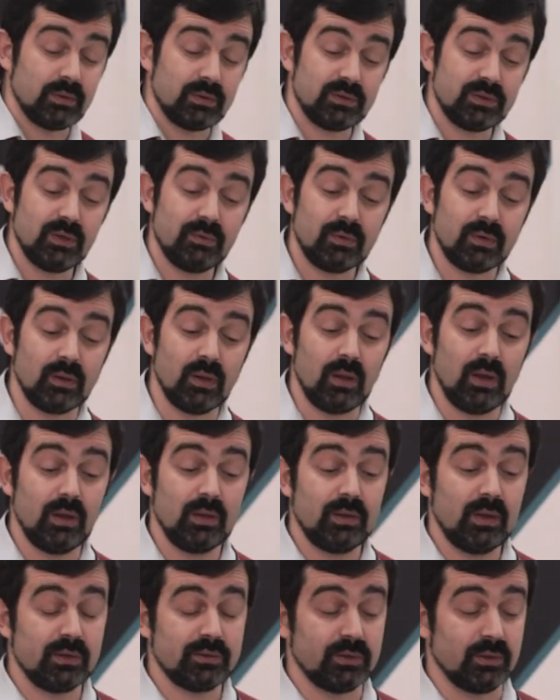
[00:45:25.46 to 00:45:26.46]
several
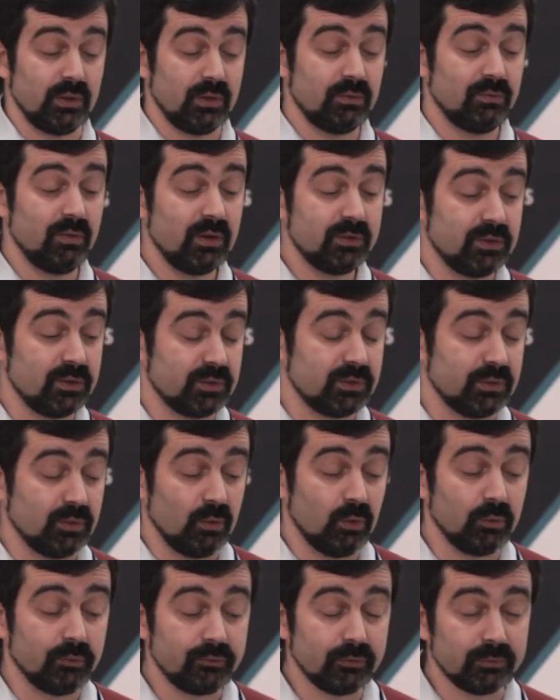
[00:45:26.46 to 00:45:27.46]
another advantages
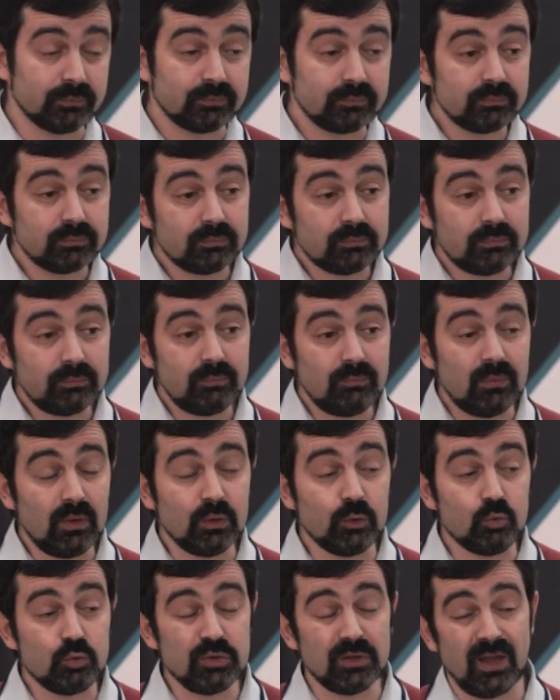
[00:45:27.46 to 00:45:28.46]
of
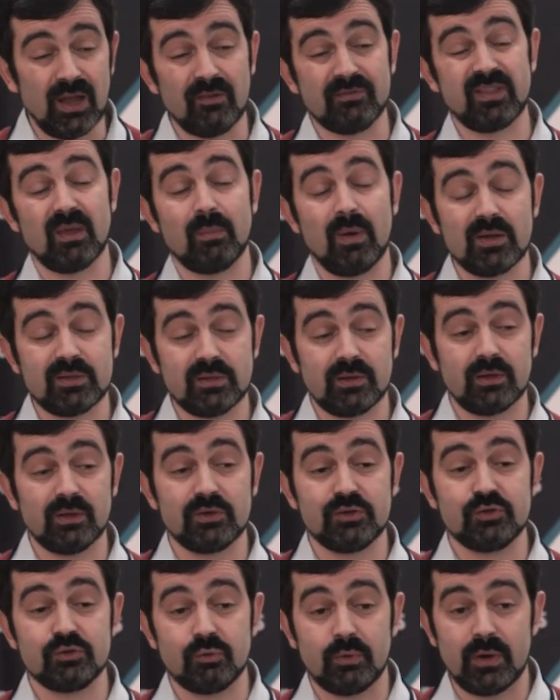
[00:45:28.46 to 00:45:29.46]
using
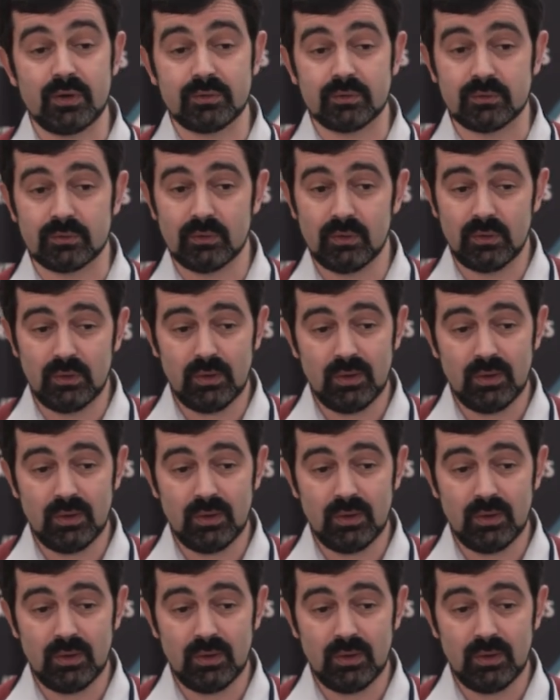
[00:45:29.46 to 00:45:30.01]
automatically generated